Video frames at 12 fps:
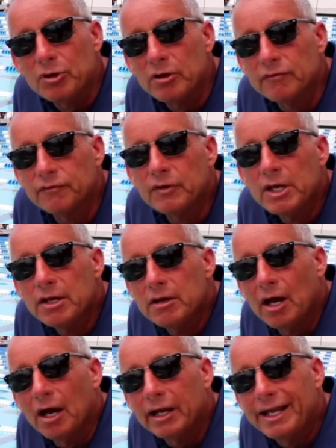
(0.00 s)
of
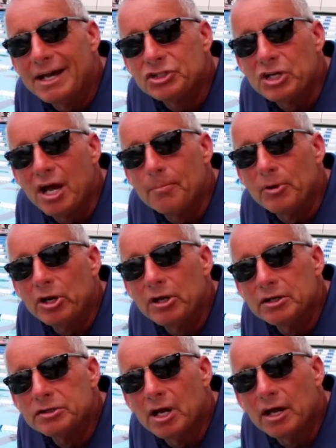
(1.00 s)
uh, catch-up, and
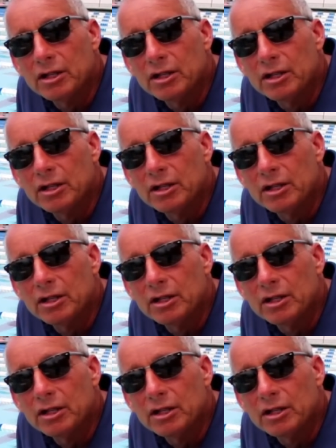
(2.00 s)
a,